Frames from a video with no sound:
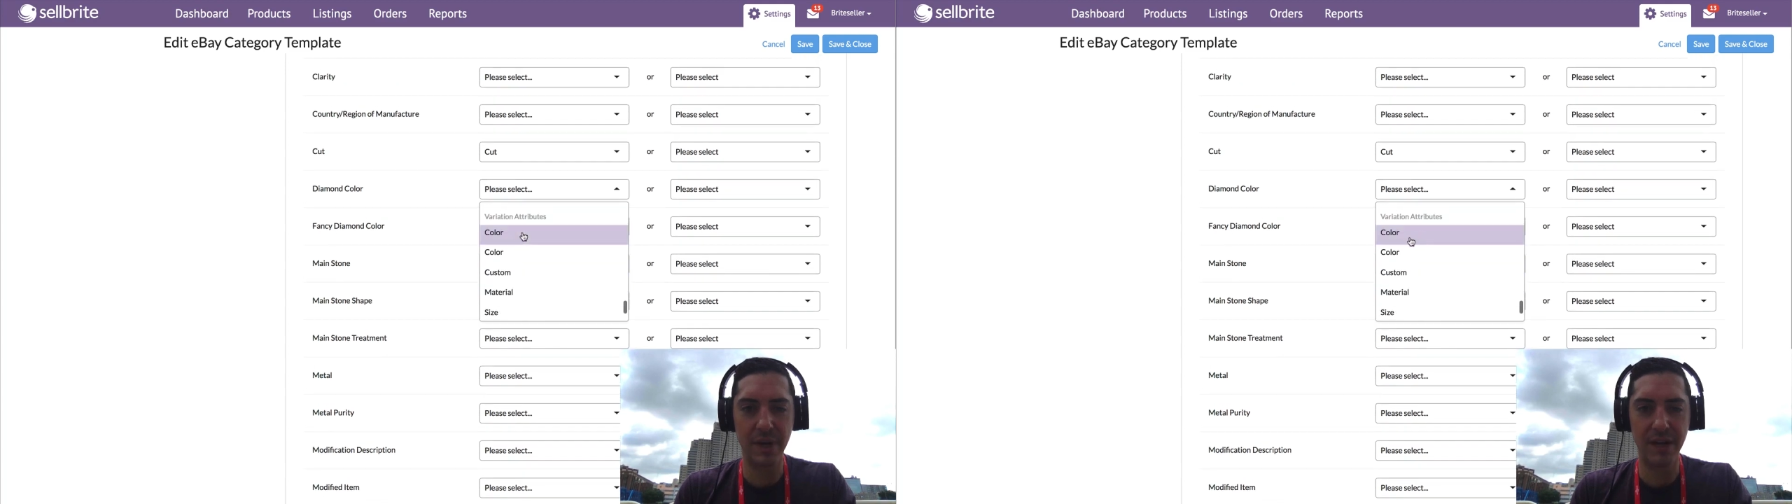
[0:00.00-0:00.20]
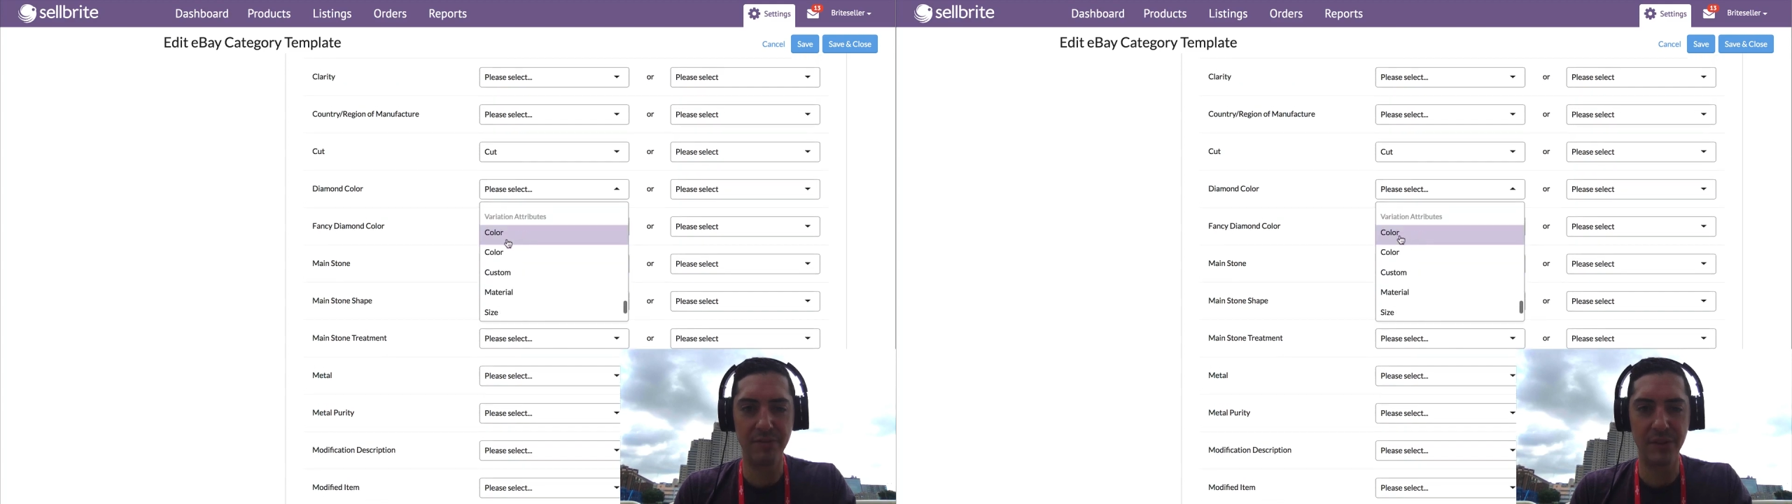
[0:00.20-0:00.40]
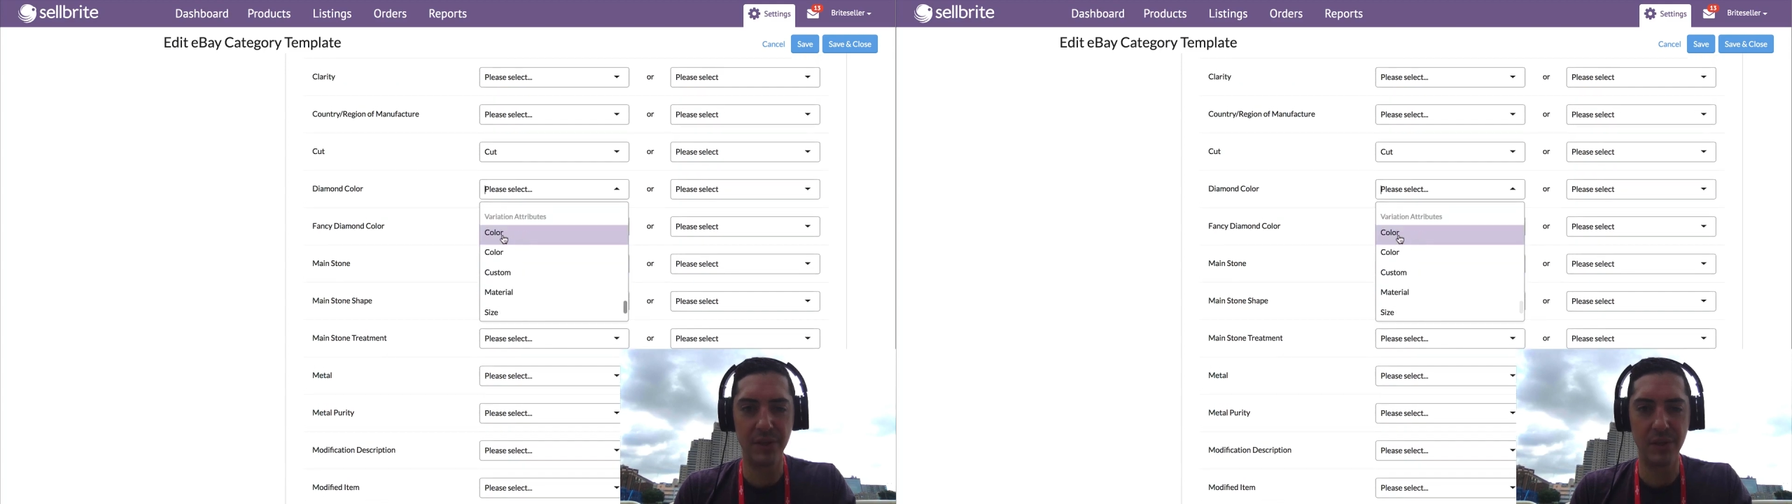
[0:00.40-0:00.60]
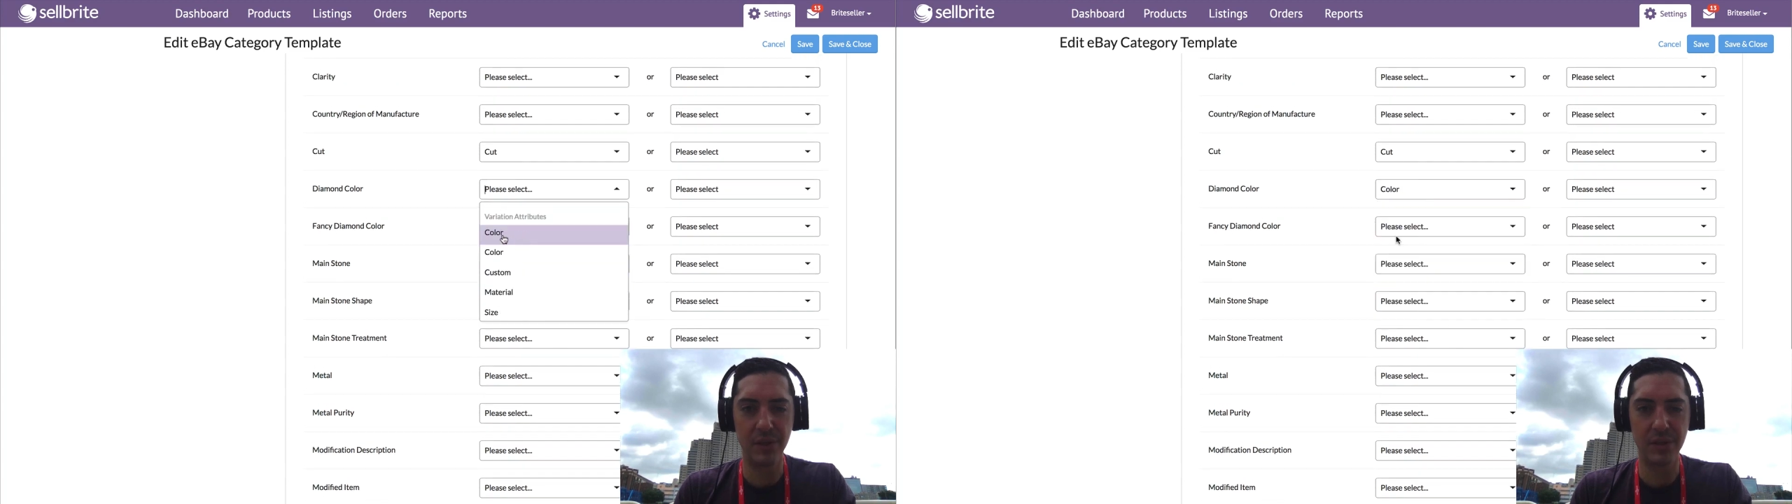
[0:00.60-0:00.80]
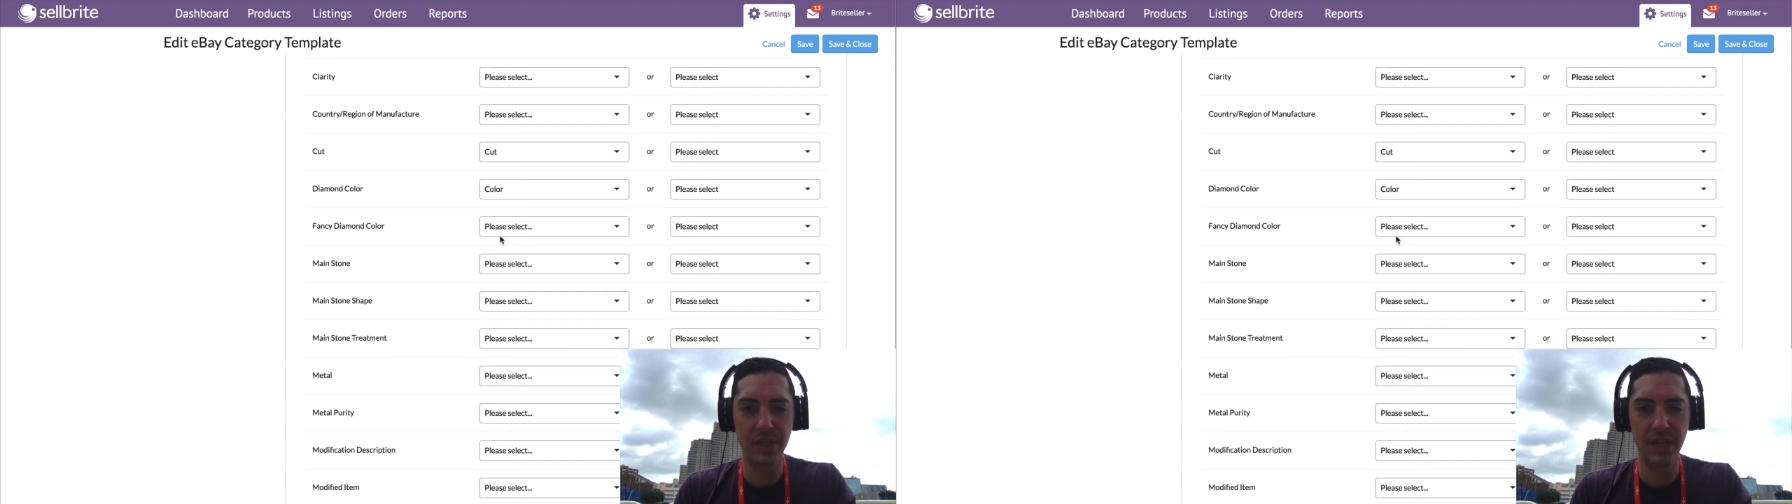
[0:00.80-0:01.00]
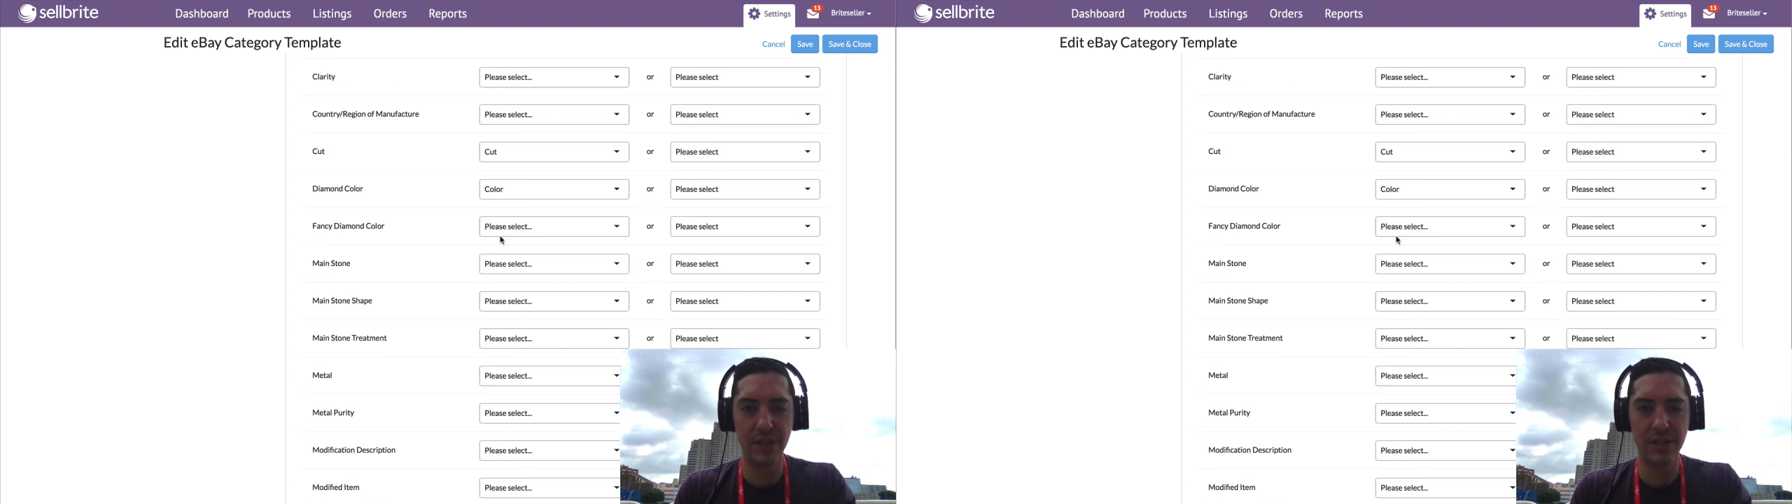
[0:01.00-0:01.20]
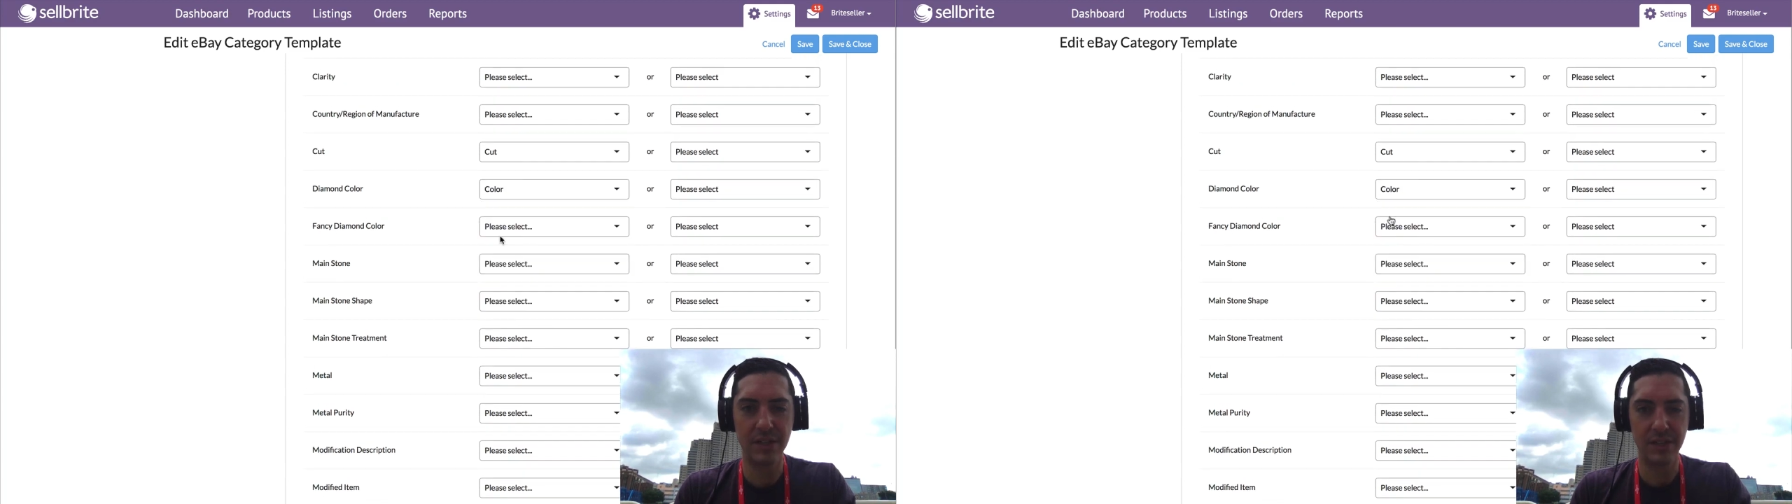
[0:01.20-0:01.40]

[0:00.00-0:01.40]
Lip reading: my field color.